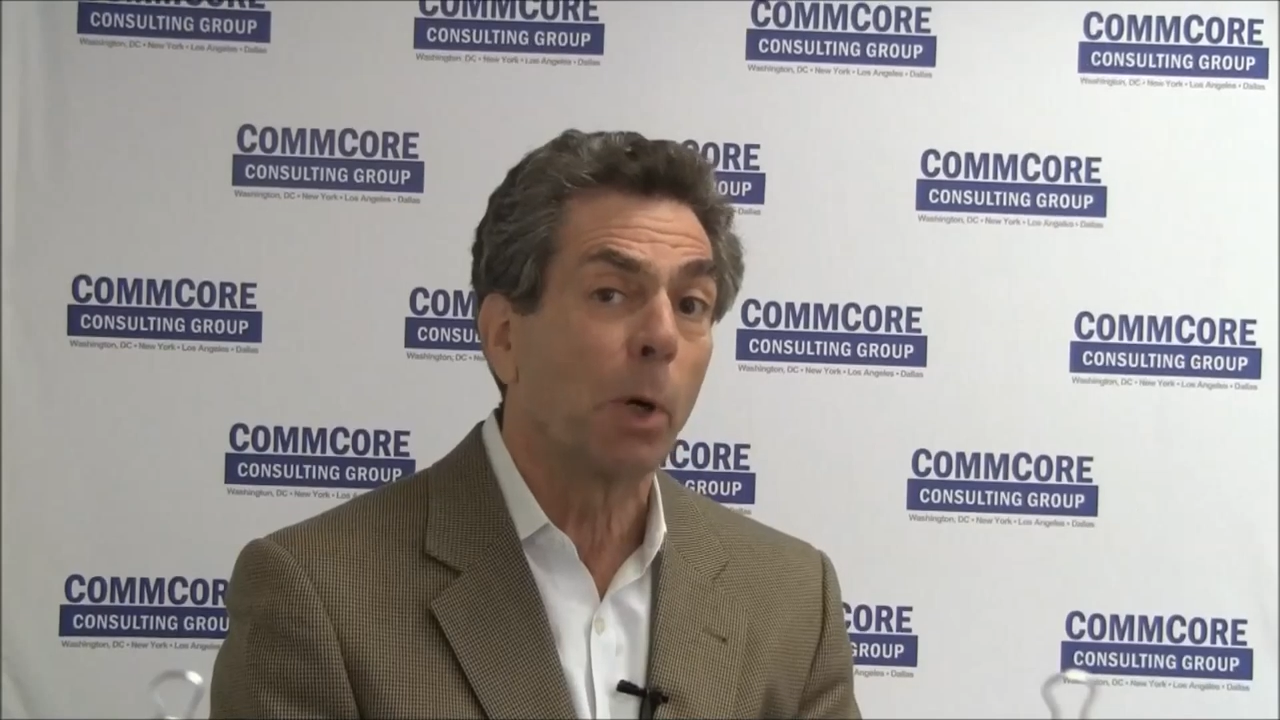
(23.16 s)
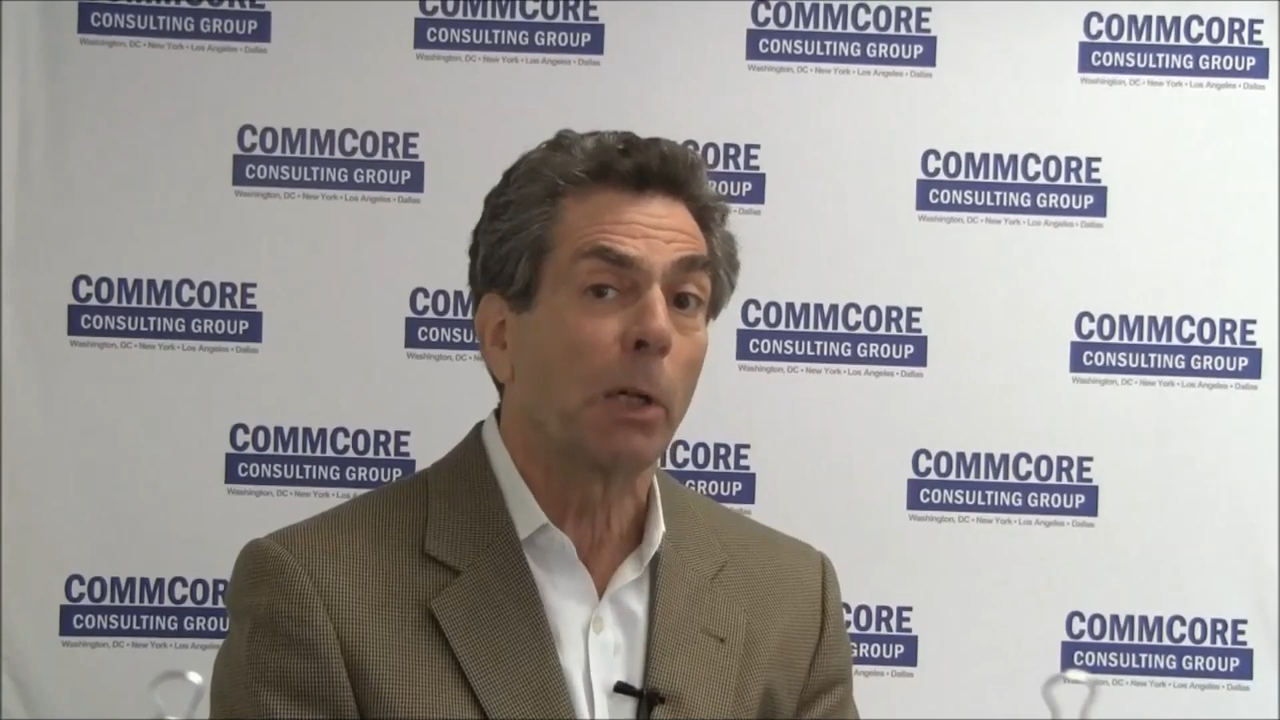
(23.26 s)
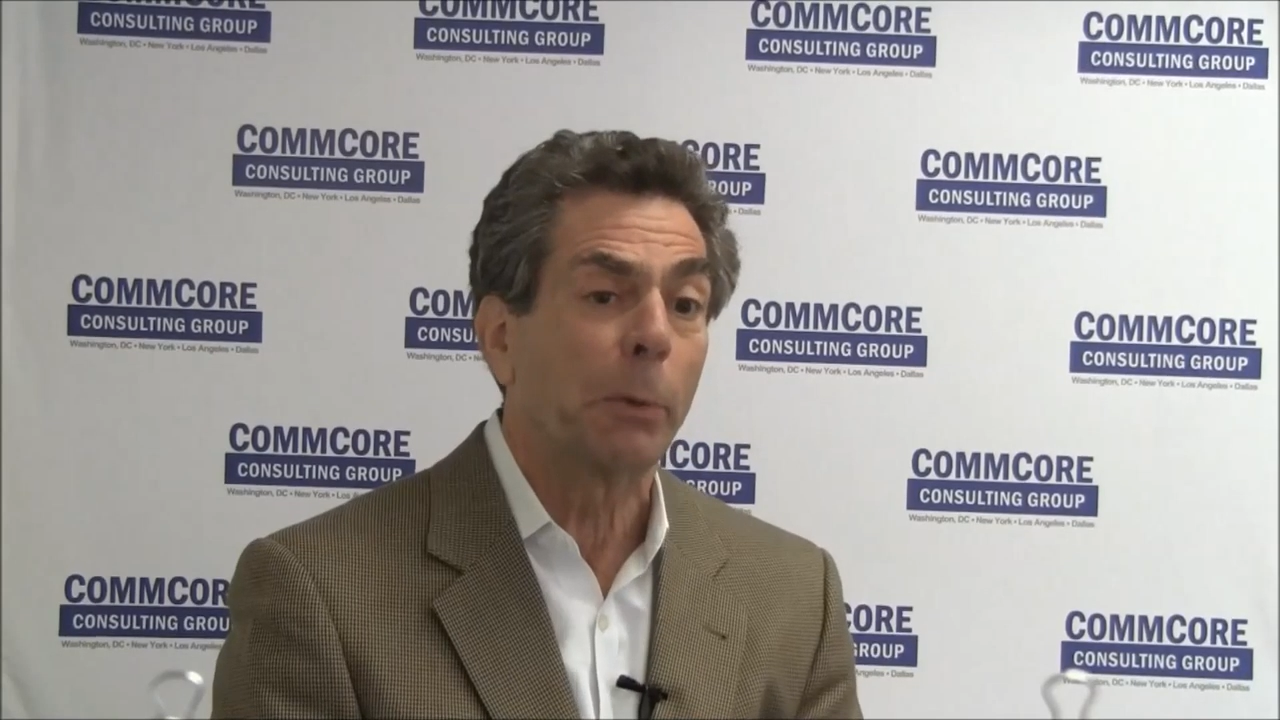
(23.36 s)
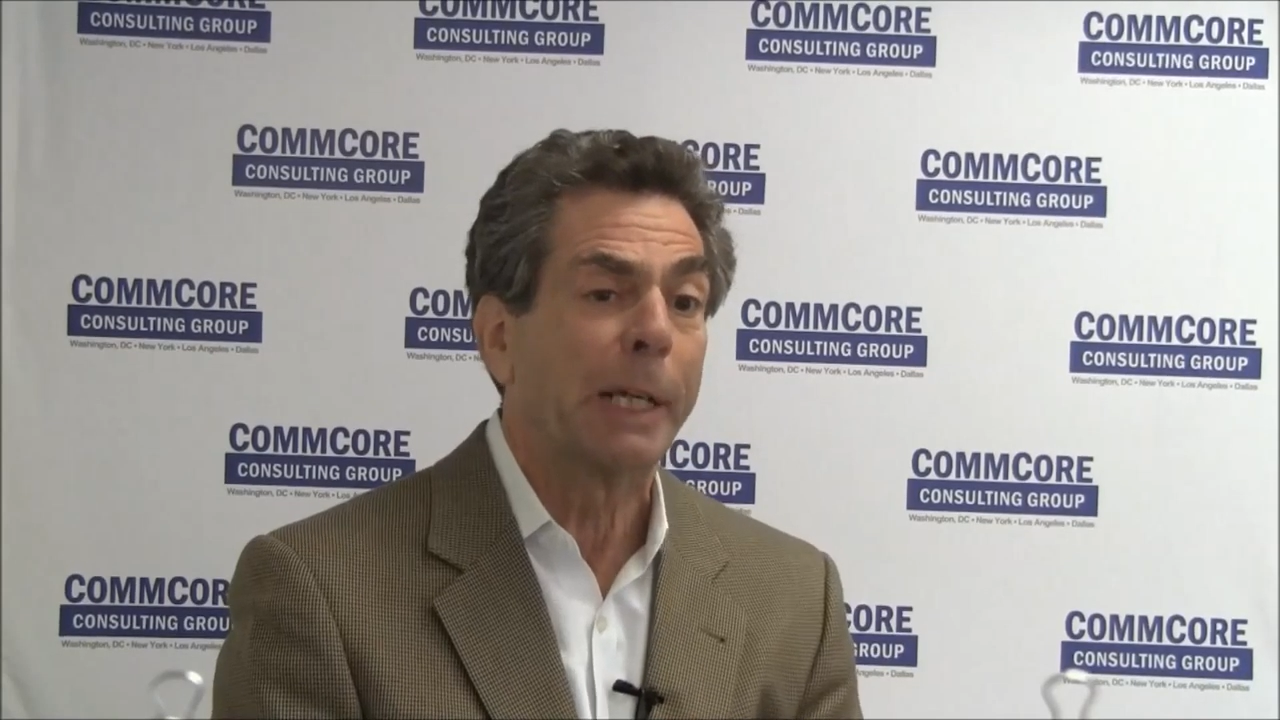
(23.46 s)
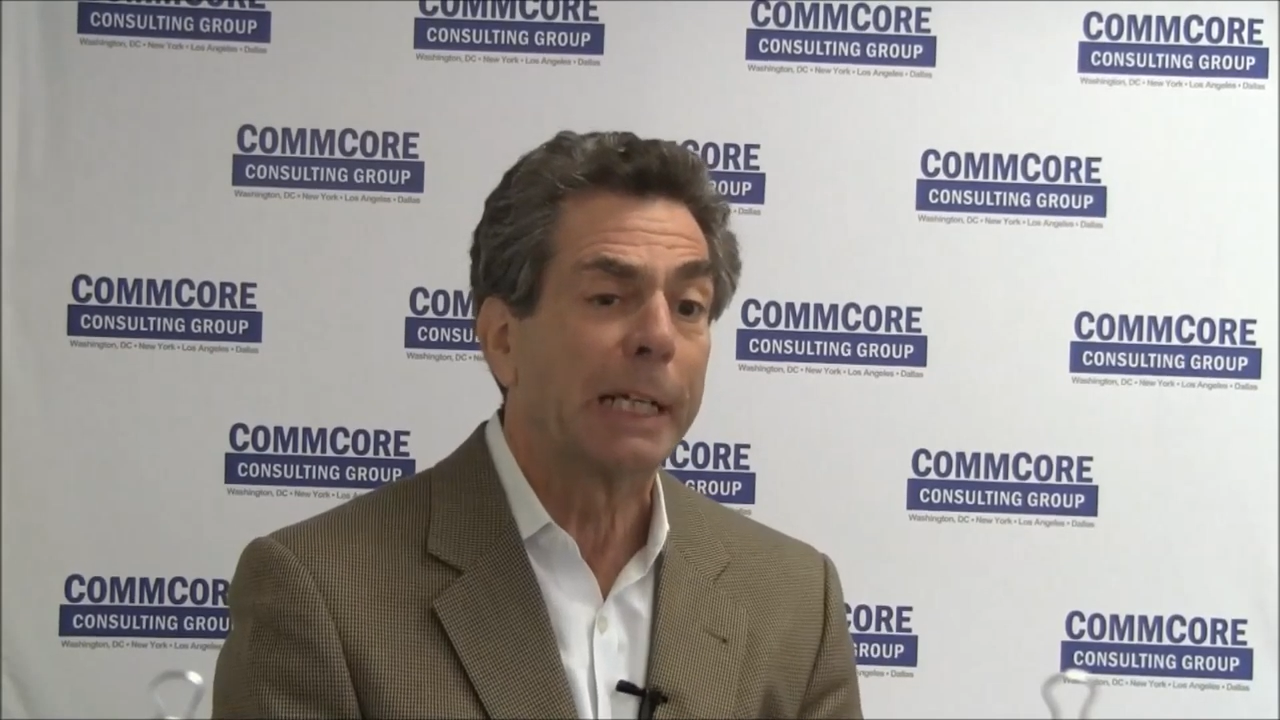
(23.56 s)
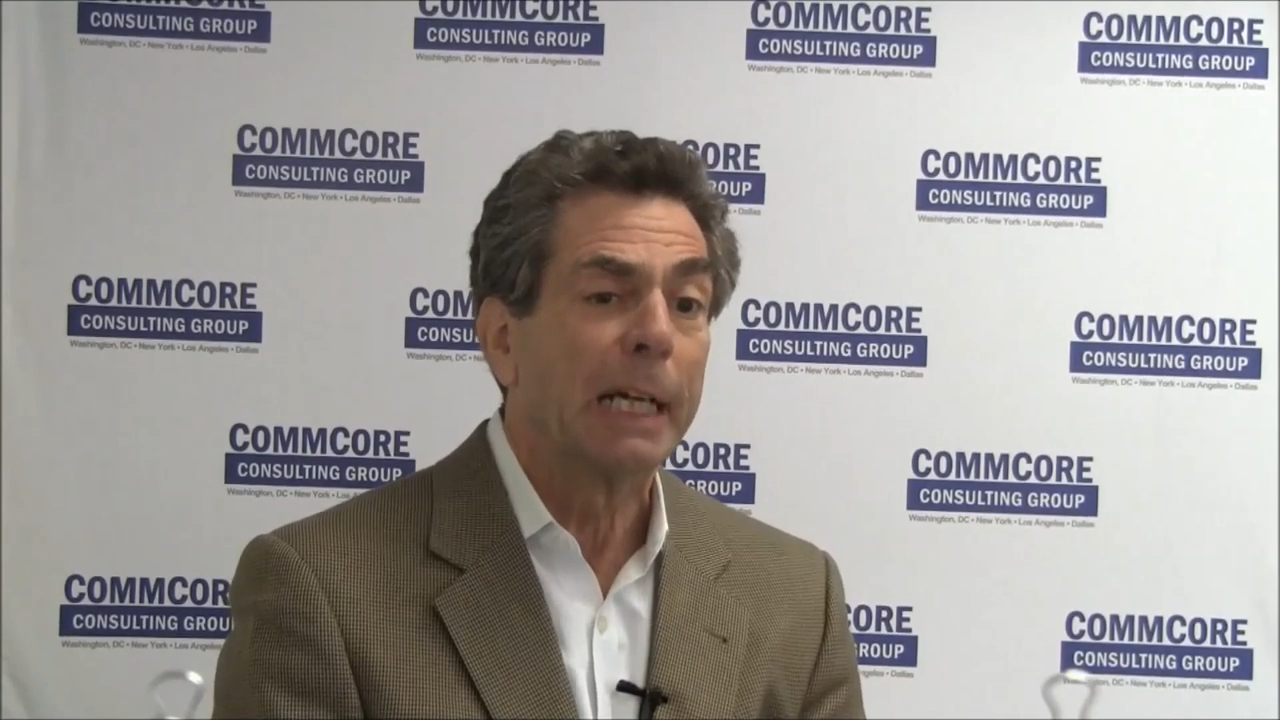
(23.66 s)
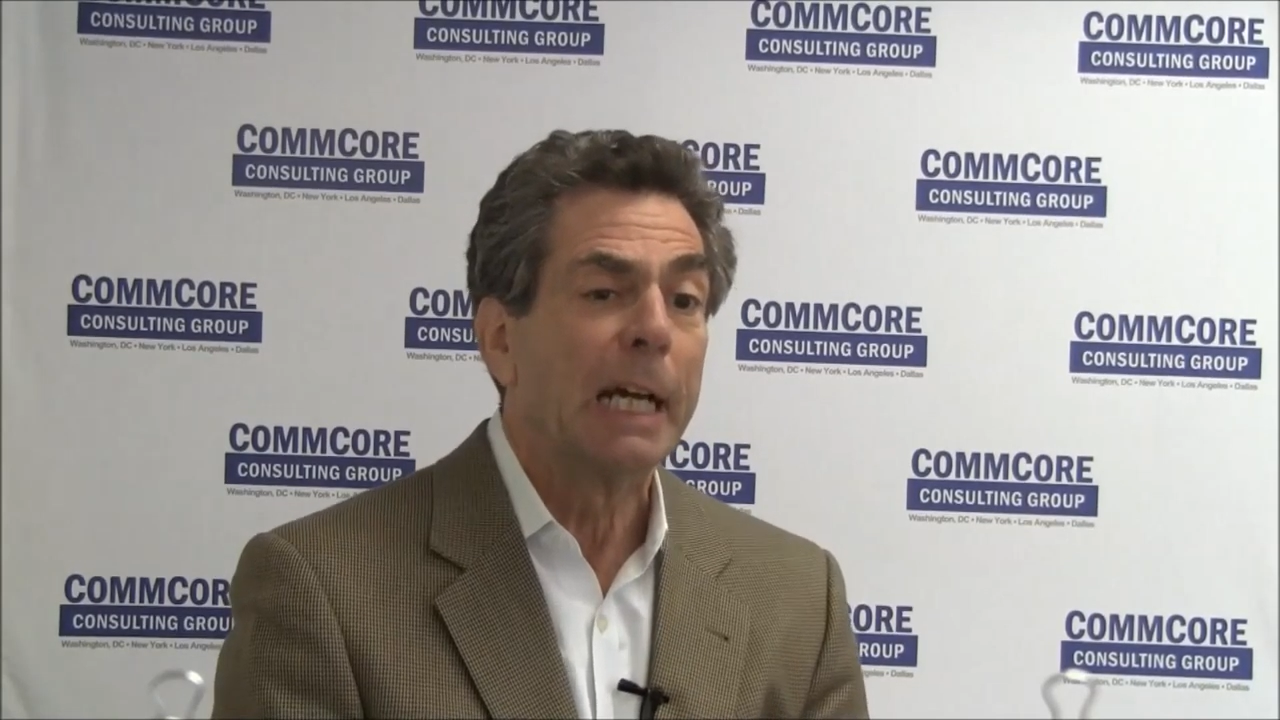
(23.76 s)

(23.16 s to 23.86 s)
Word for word: work week